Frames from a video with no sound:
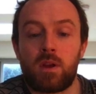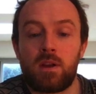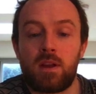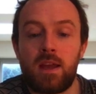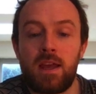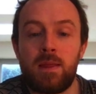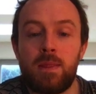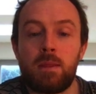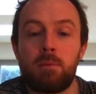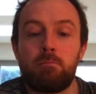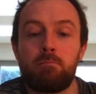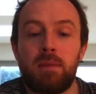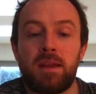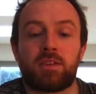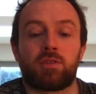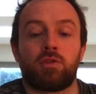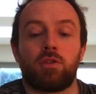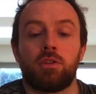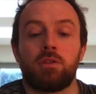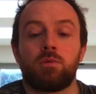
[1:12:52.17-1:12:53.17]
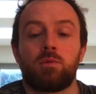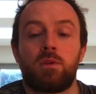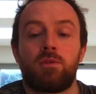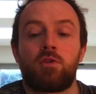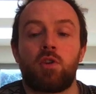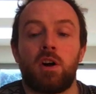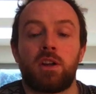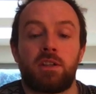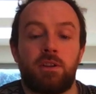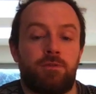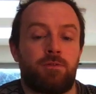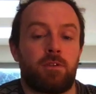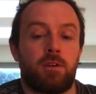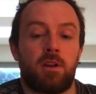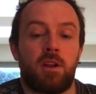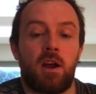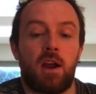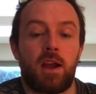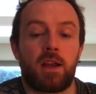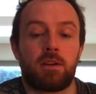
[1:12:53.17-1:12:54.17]
In the middle, we've got a different
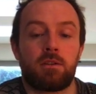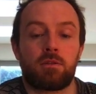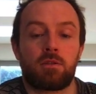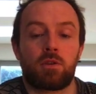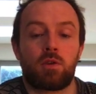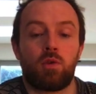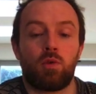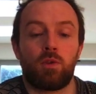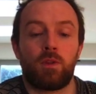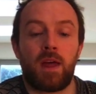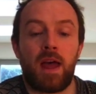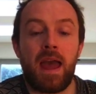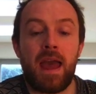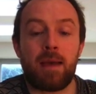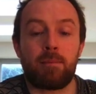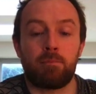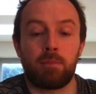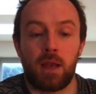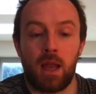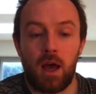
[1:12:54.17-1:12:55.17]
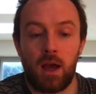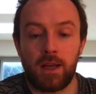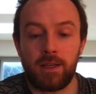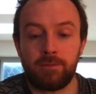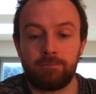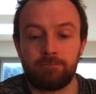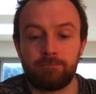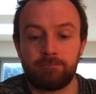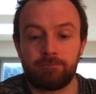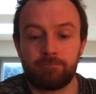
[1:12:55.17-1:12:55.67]
line called the M line.